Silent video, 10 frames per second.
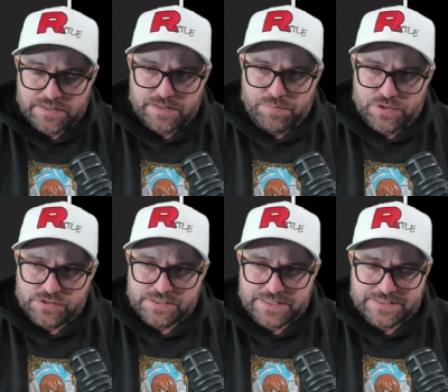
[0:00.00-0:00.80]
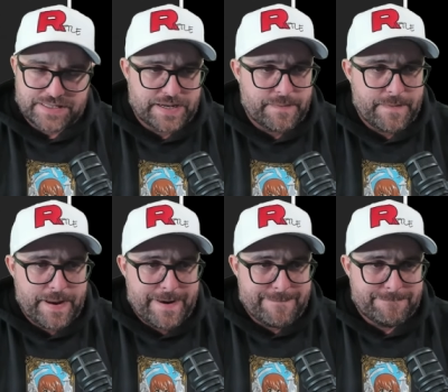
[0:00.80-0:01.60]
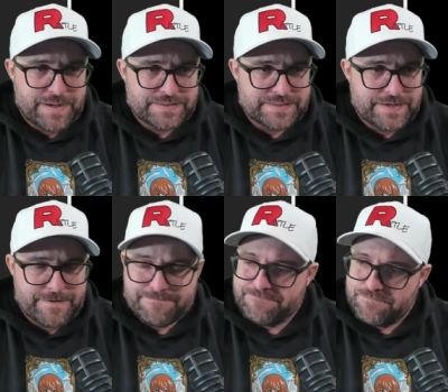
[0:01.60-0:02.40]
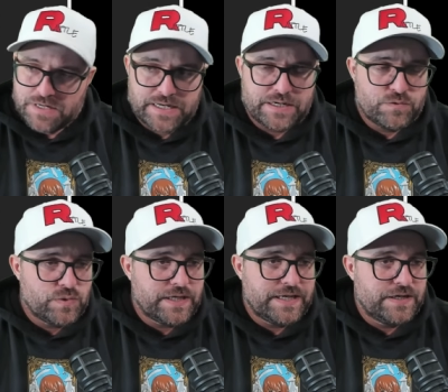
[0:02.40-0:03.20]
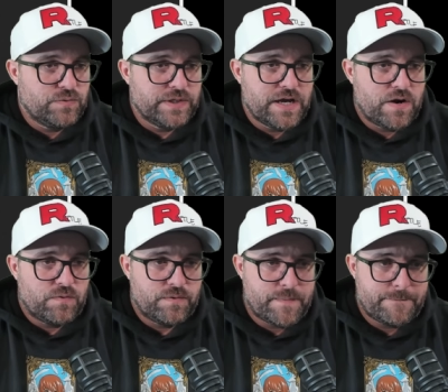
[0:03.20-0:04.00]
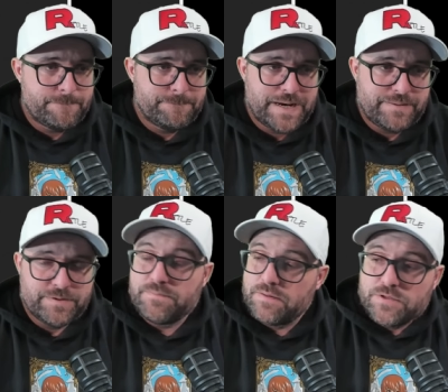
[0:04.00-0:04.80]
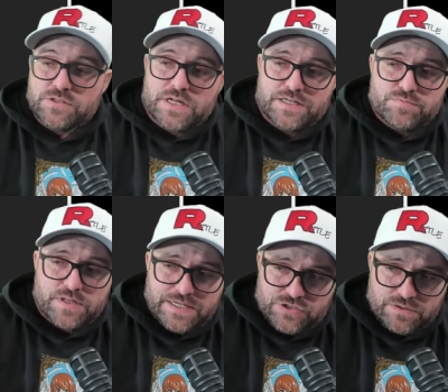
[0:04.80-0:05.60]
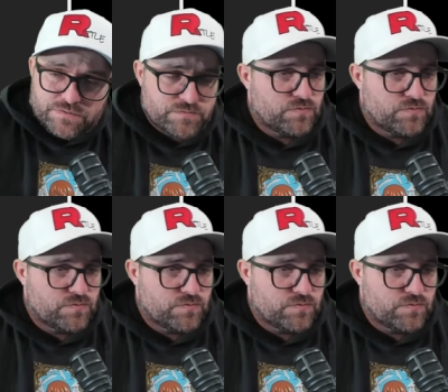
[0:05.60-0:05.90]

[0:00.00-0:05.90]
purchased this thing. But here we go. Maybe there's an explanation.